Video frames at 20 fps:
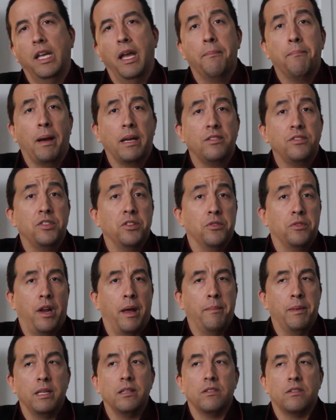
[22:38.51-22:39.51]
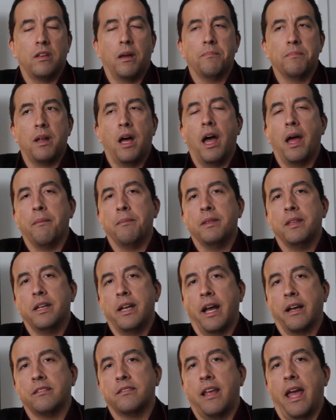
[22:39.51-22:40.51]
And by soon, I mean sometime in the
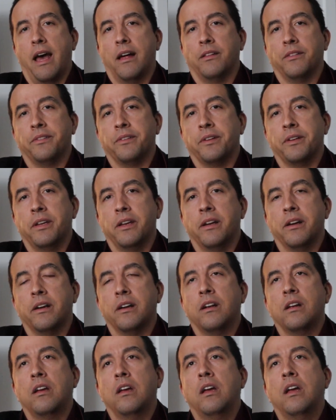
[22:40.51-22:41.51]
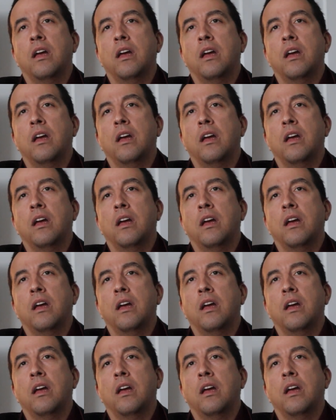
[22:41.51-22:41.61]
next calendar year.